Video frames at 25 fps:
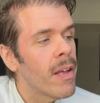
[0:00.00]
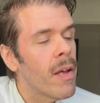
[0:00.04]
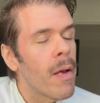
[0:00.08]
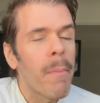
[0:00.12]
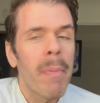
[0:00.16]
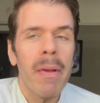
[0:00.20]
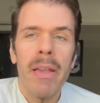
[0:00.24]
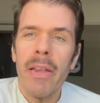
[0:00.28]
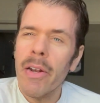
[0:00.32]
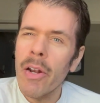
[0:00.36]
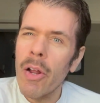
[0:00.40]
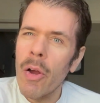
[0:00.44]

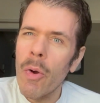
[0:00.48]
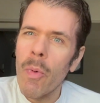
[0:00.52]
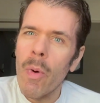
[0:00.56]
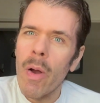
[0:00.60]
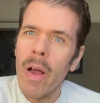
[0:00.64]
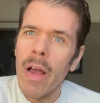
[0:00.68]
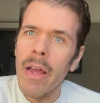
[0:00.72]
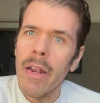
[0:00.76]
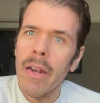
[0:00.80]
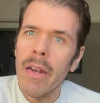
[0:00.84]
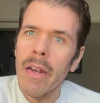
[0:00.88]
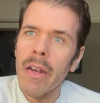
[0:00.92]
But you know
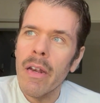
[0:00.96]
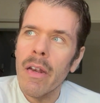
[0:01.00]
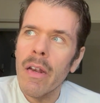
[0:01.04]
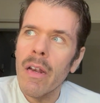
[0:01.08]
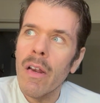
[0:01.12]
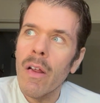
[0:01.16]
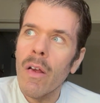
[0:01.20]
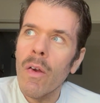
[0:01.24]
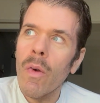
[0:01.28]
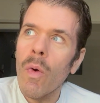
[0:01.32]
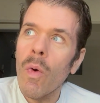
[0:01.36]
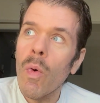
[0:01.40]
what?
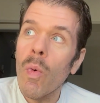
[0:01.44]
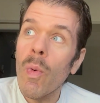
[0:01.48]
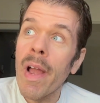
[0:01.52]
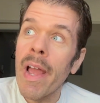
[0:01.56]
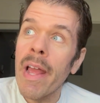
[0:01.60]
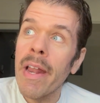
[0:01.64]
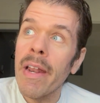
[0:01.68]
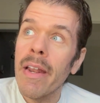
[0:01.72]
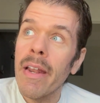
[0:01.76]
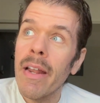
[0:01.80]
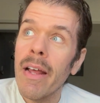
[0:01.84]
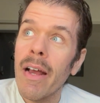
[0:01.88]

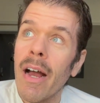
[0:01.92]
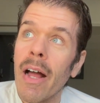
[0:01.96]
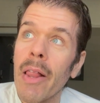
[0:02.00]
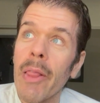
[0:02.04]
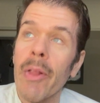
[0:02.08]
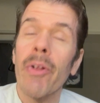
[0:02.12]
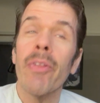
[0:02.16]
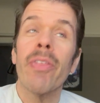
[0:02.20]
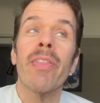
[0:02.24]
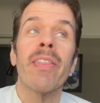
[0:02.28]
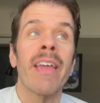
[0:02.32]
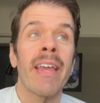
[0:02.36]
When
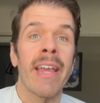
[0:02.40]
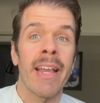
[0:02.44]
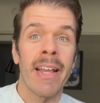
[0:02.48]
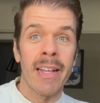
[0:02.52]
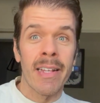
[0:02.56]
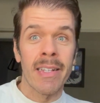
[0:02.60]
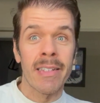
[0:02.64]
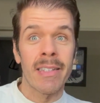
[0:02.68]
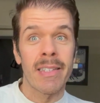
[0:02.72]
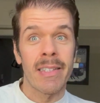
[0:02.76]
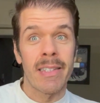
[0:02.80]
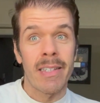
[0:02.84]
other
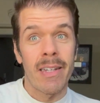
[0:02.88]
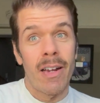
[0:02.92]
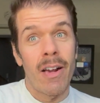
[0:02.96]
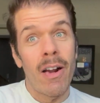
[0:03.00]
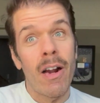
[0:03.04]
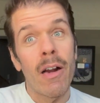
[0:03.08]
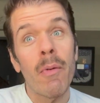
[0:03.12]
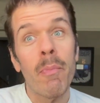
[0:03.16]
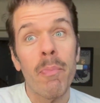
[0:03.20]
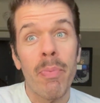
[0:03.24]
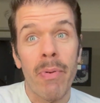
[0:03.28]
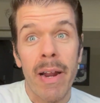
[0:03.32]
things
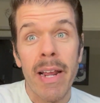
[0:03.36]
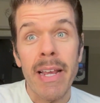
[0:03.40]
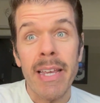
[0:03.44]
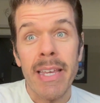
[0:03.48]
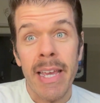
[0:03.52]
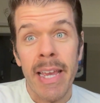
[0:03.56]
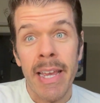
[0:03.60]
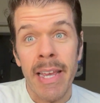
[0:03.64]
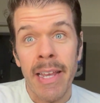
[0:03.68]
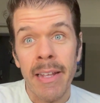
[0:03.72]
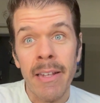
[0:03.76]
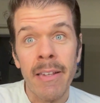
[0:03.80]
are
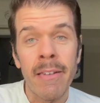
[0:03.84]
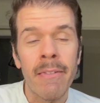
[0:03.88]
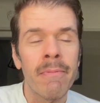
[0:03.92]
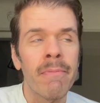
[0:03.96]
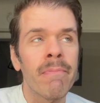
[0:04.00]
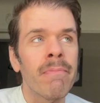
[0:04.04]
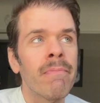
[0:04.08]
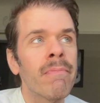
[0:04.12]
breaking,